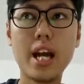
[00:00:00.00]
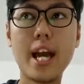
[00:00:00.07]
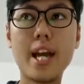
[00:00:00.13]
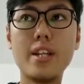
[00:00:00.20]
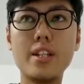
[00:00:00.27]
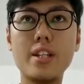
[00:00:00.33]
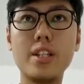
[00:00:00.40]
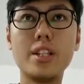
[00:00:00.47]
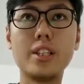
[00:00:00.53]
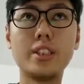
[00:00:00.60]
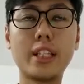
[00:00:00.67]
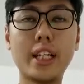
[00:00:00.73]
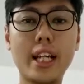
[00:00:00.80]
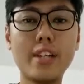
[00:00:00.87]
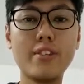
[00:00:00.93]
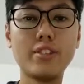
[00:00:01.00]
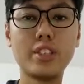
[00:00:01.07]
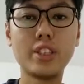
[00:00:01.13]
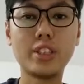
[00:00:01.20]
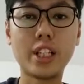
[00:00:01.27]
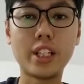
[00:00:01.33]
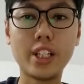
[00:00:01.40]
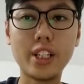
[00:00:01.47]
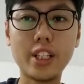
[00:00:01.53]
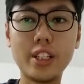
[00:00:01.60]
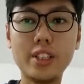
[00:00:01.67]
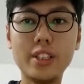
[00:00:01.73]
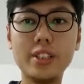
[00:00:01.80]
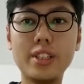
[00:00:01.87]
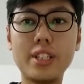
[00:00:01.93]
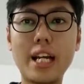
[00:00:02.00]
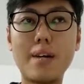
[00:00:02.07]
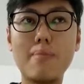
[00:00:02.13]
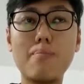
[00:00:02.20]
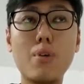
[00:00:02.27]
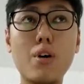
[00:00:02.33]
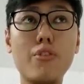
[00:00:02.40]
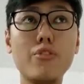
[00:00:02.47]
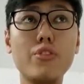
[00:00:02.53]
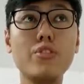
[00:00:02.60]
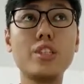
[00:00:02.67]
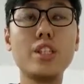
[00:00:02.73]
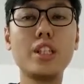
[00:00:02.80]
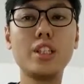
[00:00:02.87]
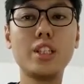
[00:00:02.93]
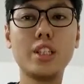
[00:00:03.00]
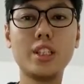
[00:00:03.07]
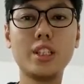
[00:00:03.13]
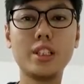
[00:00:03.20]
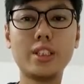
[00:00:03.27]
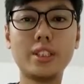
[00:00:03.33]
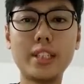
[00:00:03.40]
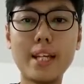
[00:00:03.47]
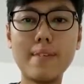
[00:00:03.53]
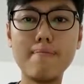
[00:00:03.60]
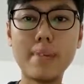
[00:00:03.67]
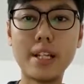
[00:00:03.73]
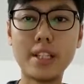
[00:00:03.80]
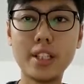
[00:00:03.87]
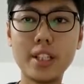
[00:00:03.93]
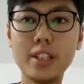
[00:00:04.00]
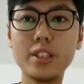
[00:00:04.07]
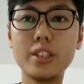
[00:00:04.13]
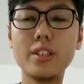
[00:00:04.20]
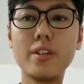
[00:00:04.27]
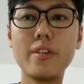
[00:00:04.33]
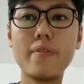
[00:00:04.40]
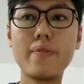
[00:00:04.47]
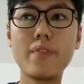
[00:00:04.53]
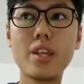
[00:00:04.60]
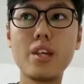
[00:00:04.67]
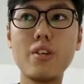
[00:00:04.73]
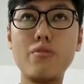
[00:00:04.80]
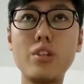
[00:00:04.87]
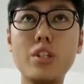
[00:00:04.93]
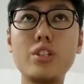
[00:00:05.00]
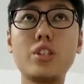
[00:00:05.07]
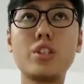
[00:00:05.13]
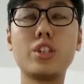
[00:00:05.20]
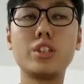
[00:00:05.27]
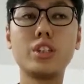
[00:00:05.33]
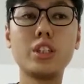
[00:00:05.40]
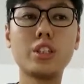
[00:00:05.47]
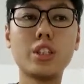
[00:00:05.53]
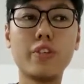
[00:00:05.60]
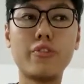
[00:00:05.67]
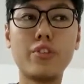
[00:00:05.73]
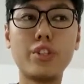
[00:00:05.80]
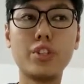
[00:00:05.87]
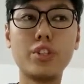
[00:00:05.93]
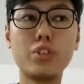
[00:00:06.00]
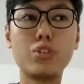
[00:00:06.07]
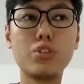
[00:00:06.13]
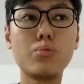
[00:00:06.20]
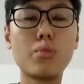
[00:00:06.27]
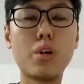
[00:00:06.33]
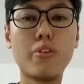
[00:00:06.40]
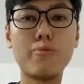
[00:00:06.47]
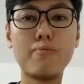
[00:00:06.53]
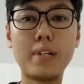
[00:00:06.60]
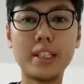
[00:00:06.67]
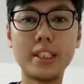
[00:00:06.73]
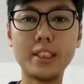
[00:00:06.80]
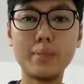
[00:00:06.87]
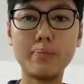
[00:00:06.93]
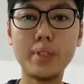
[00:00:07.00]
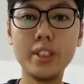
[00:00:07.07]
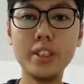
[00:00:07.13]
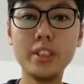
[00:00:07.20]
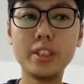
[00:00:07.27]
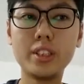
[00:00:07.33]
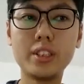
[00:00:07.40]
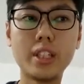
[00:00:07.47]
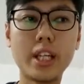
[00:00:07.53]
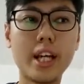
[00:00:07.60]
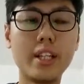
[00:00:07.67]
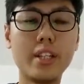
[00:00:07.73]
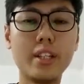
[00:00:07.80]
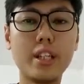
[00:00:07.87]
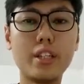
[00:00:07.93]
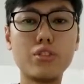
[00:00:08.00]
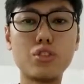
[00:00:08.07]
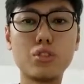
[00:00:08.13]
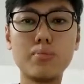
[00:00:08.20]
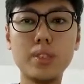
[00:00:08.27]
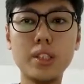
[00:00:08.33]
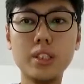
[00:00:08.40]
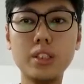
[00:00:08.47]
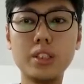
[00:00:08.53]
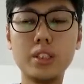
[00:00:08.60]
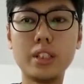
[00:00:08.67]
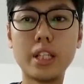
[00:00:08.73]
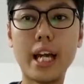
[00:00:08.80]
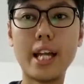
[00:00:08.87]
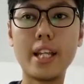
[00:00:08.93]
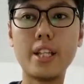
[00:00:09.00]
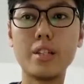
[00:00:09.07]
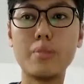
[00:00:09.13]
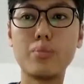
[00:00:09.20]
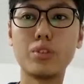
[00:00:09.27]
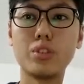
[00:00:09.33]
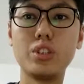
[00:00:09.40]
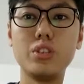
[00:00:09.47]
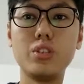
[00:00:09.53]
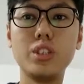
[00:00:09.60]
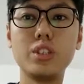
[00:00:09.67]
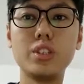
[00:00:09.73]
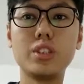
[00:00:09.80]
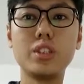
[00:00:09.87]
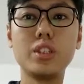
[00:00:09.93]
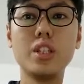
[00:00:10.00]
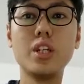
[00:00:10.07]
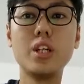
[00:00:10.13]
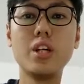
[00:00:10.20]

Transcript: and the second research article, they are both using the same method, which consists of the group of participants and instruments and the procedures.